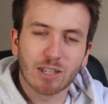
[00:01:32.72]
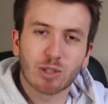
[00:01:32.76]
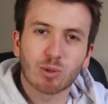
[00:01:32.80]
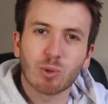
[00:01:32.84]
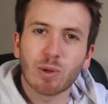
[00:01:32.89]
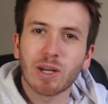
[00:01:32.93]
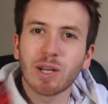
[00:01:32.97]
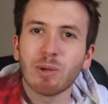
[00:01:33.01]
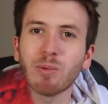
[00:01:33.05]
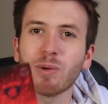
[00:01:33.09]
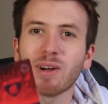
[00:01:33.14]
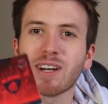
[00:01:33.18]

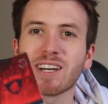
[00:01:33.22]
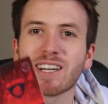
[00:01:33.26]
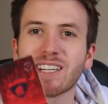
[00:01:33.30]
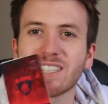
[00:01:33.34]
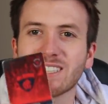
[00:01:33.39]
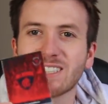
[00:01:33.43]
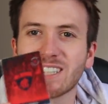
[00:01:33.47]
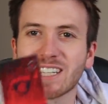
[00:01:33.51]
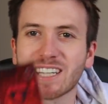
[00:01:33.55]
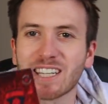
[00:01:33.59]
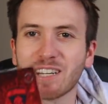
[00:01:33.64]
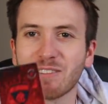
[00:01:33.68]
21
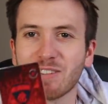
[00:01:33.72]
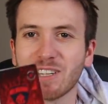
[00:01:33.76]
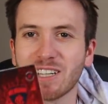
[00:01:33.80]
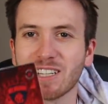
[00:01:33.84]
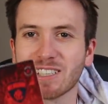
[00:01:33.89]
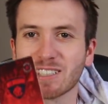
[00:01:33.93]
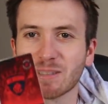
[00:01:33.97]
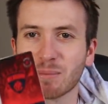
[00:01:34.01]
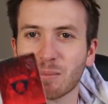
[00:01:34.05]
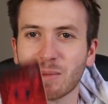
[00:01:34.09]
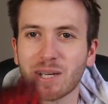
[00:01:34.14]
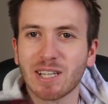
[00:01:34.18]
consecutive
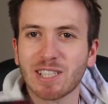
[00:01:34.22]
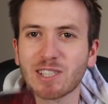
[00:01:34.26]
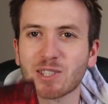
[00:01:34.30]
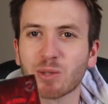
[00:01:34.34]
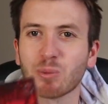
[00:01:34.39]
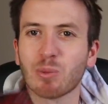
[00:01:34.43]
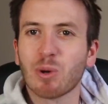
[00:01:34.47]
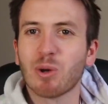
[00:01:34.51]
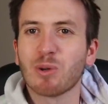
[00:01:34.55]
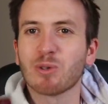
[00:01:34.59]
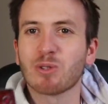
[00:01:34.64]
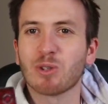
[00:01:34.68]
years, it means
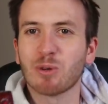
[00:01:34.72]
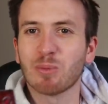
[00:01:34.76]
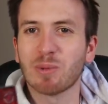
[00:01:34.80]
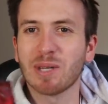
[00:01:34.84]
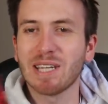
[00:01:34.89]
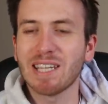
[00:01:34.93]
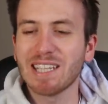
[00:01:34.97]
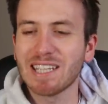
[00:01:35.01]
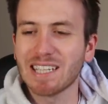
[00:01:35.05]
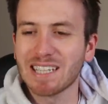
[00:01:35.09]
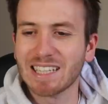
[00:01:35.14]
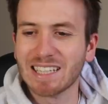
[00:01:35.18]
the world to
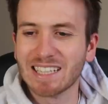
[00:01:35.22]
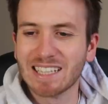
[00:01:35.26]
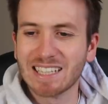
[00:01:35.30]
me.